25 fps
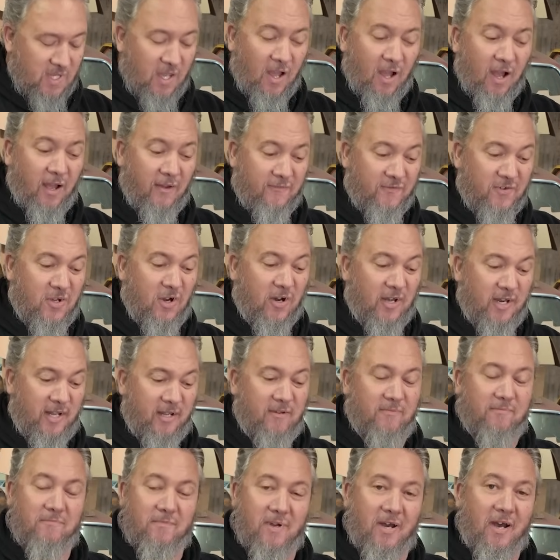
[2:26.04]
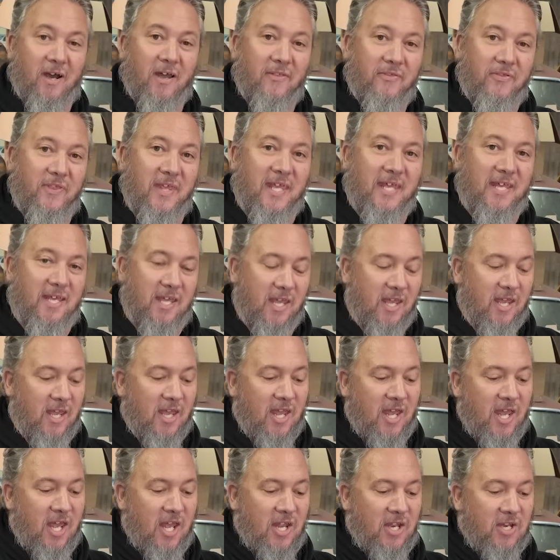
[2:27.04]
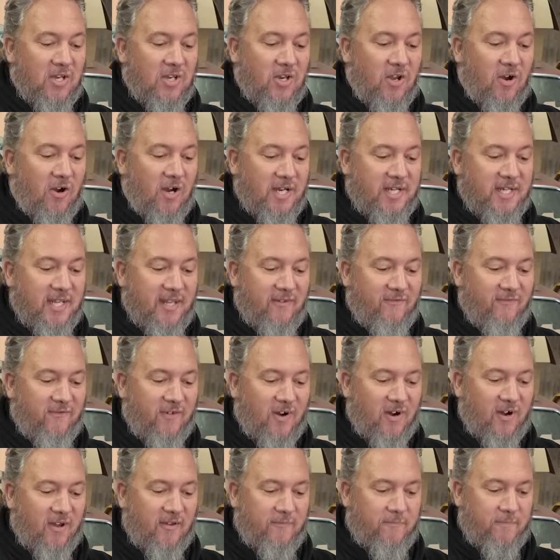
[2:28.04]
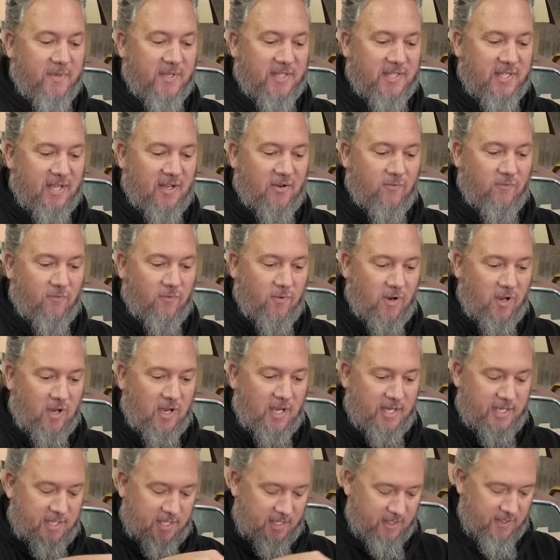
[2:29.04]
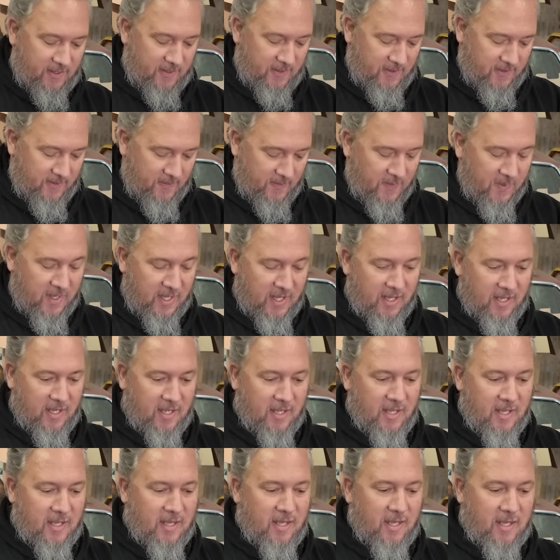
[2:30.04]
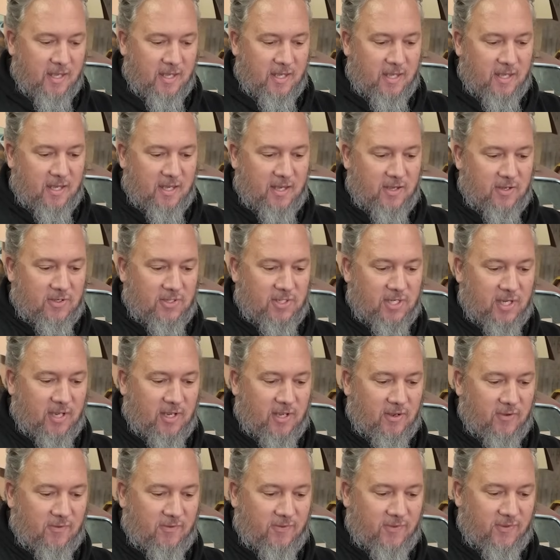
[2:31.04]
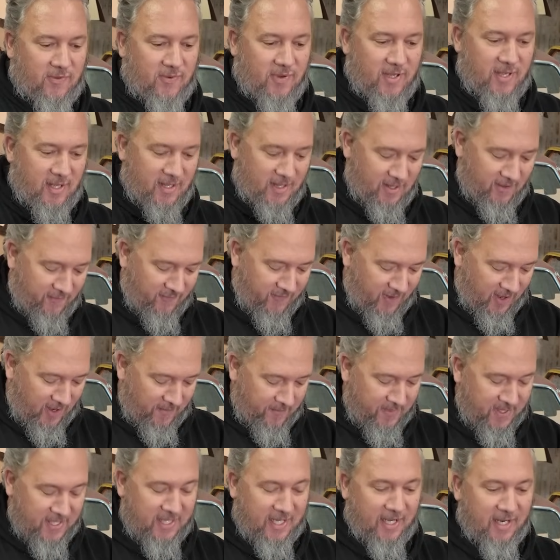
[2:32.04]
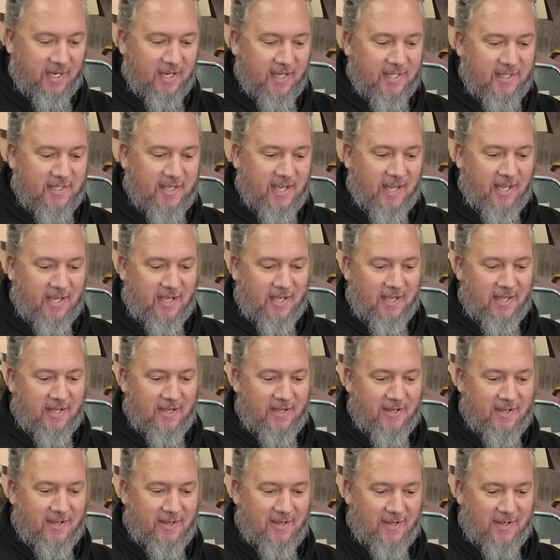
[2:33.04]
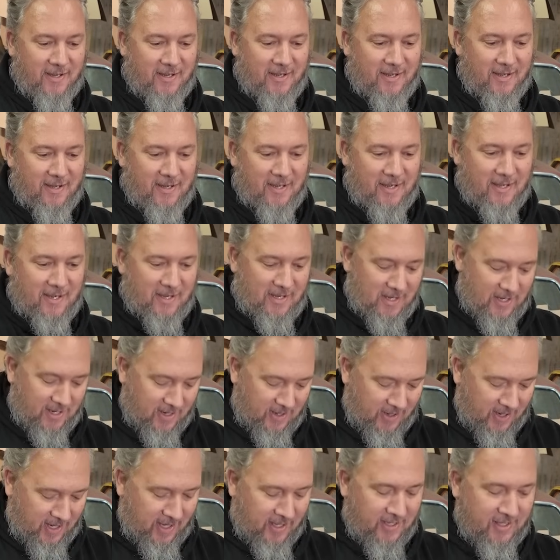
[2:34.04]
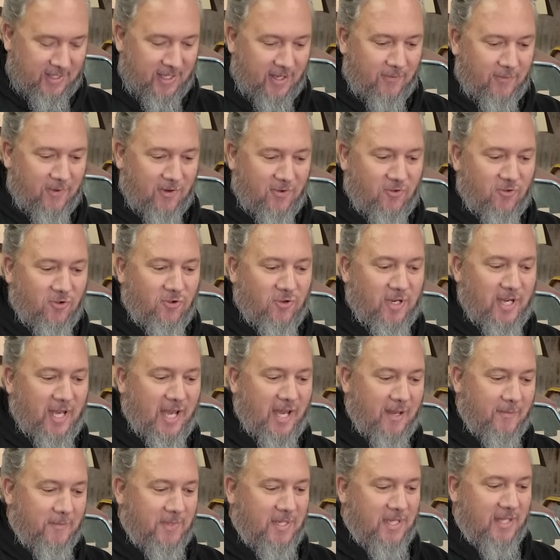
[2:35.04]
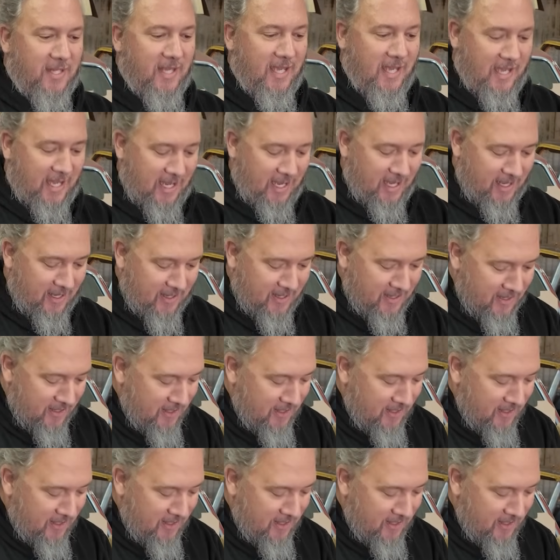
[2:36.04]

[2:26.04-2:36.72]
I've got it, I think, 95% right. I'll show you the 5% in a sec. All right, so we're good up to there.